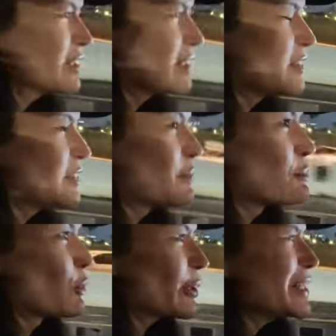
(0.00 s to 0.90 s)
in the
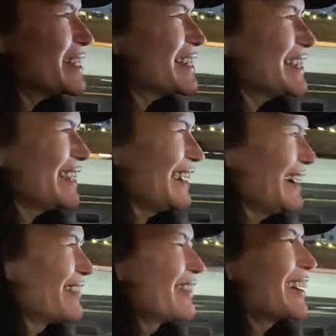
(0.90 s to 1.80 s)
morning here.
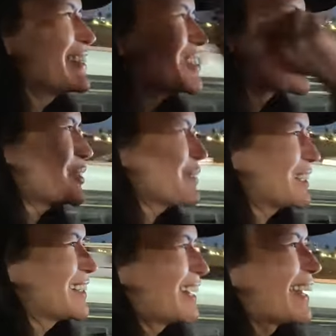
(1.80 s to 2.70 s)
We're in tropical
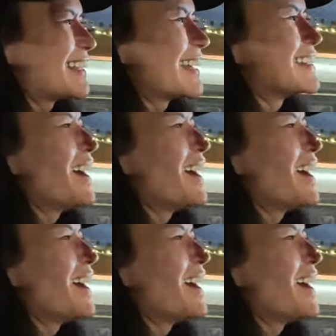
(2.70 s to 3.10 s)
island.